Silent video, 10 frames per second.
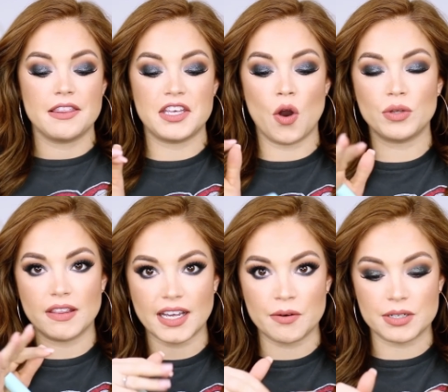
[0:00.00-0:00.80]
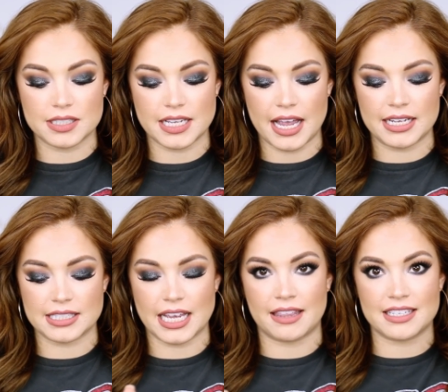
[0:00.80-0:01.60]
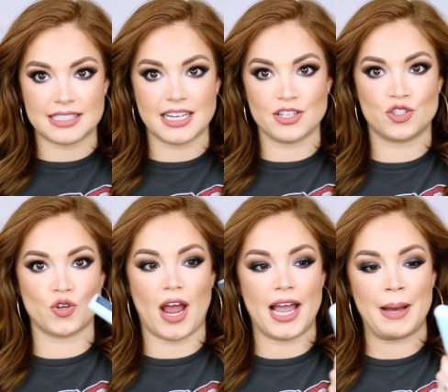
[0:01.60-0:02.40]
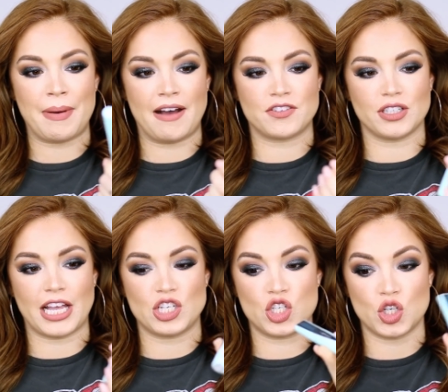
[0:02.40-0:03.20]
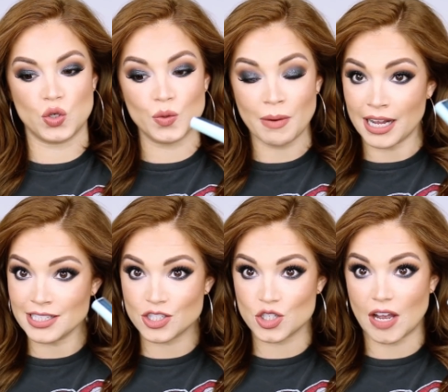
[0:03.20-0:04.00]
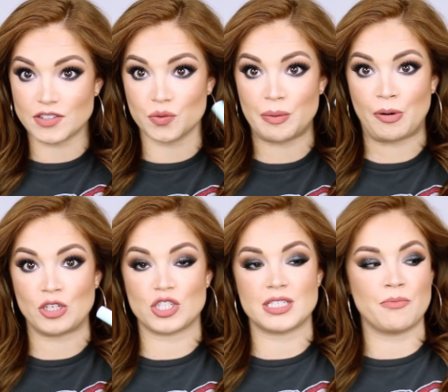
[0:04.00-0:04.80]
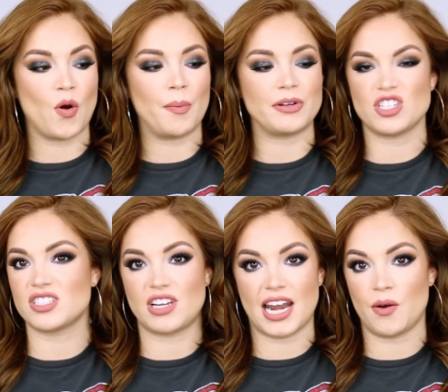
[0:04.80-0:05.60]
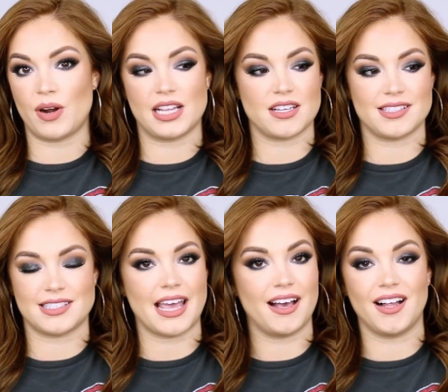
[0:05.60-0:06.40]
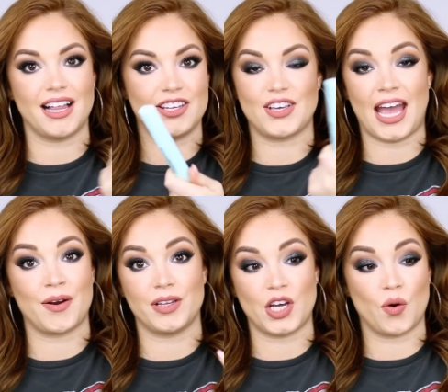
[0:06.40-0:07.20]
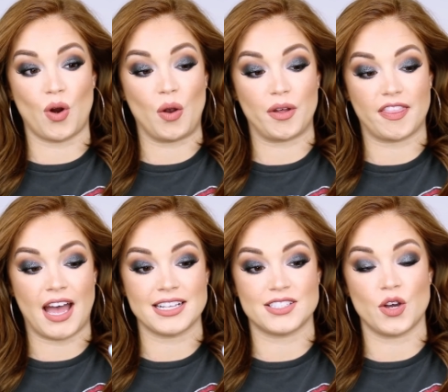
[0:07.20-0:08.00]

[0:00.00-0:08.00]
The only thing I will say is like this does dry up after like two months. you have to repurchase it more, but just get it when it's on sale and you can't really go wrong with that.